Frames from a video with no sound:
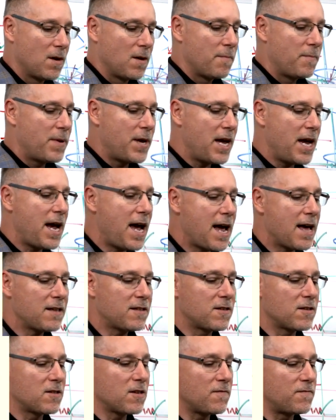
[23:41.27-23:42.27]

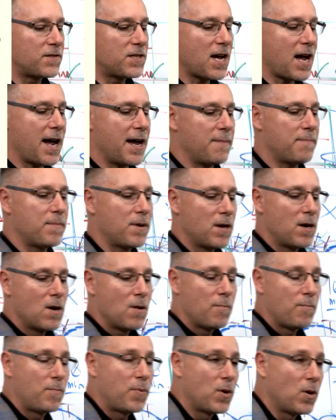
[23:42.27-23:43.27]
PS is of type
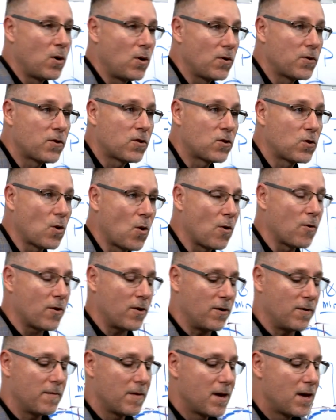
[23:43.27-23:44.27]
pull
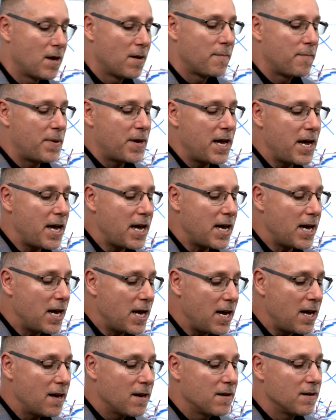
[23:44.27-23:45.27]
storer.
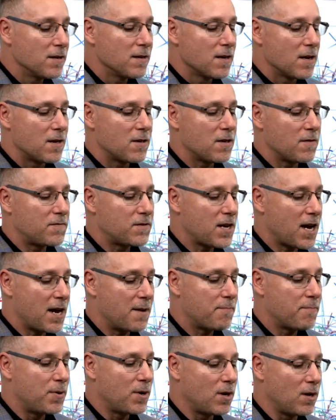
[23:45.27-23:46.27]
P is of
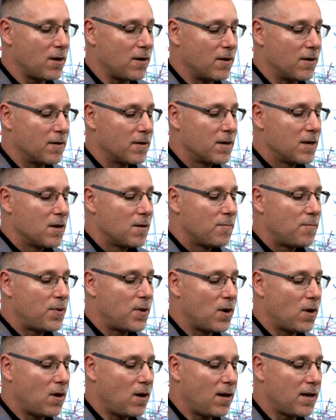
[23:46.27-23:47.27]
type puller.
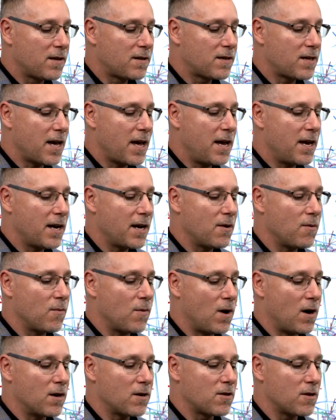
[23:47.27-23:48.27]
Pull is saying it
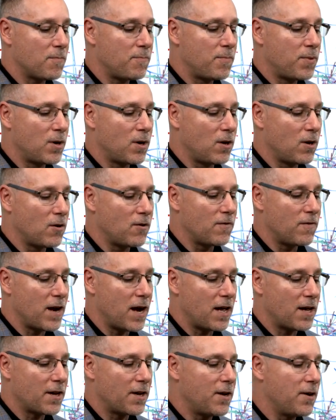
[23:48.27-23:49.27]
wants a puller
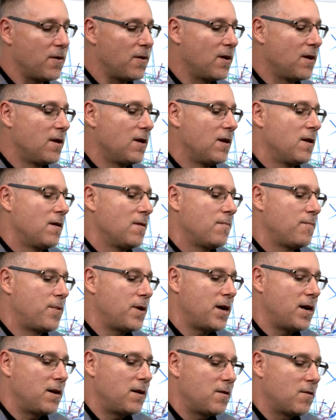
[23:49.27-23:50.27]
value,
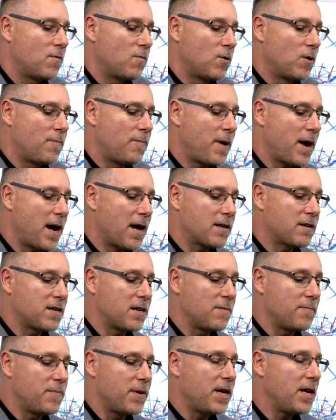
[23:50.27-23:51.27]
but we're
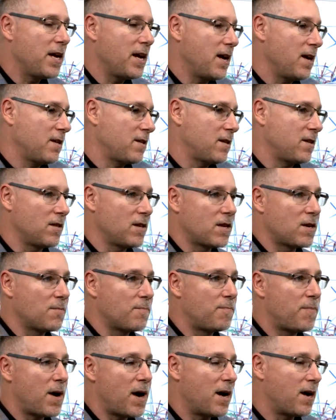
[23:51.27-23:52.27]
passing PS, and the
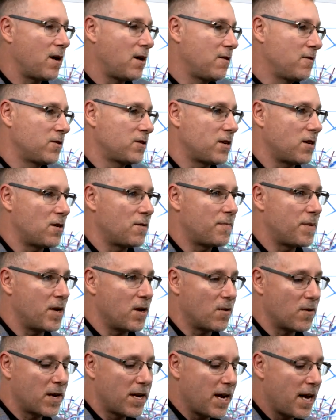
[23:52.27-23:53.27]
compiler is going to be
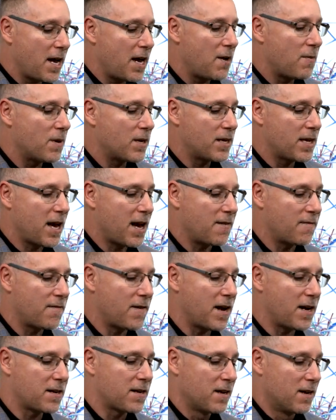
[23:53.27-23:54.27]
okay with that. In
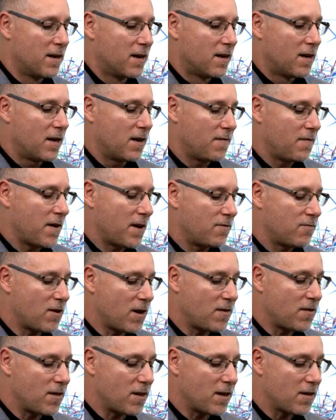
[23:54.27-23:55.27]
fact, if I
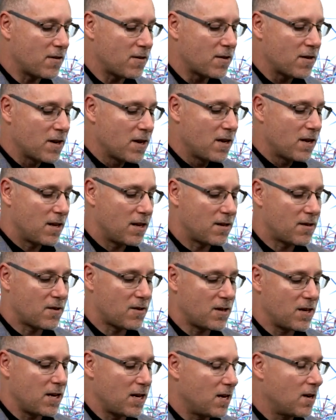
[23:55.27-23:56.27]
run this, let's
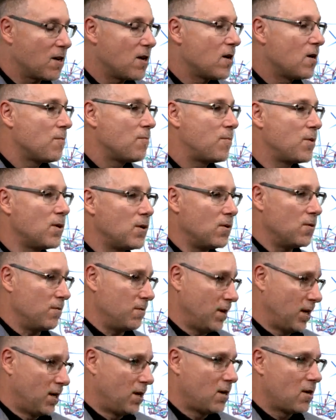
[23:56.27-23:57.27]
see. Boom.
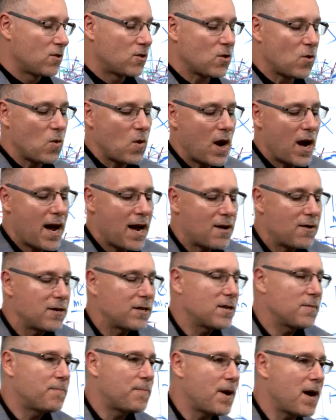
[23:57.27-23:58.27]
So how
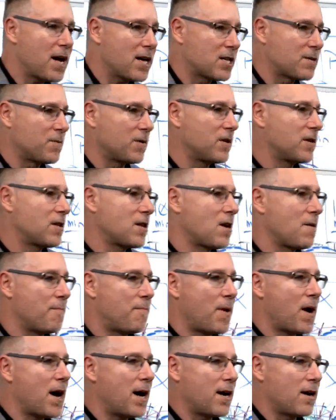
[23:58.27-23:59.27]
is it possible that the
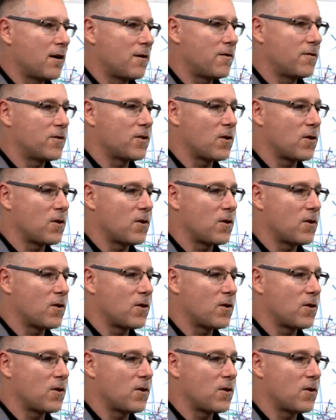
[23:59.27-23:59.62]
compiler is